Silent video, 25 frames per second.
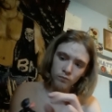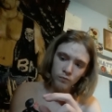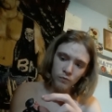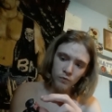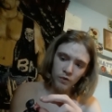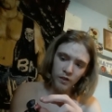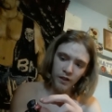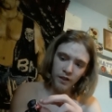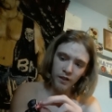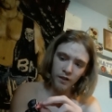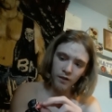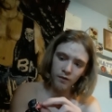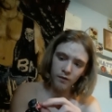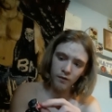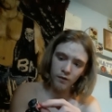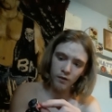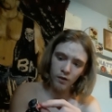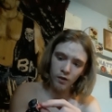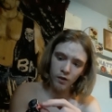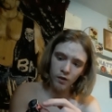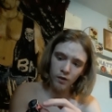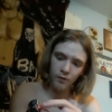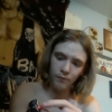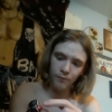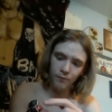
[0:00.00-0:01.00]
like
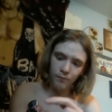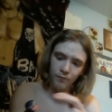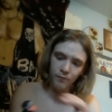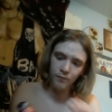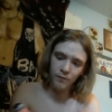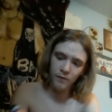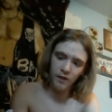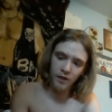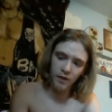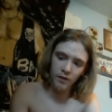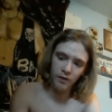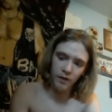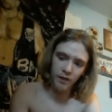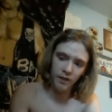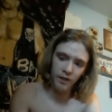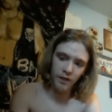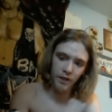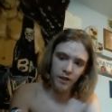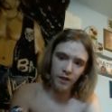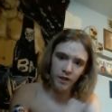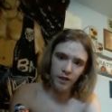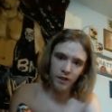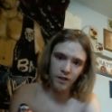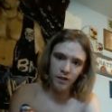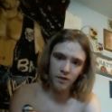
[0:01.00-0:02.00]

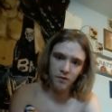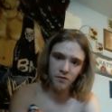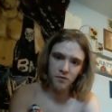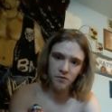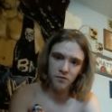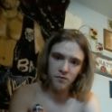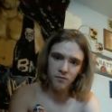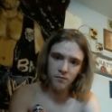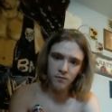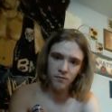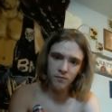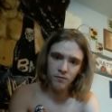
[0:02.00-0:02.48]
LAX.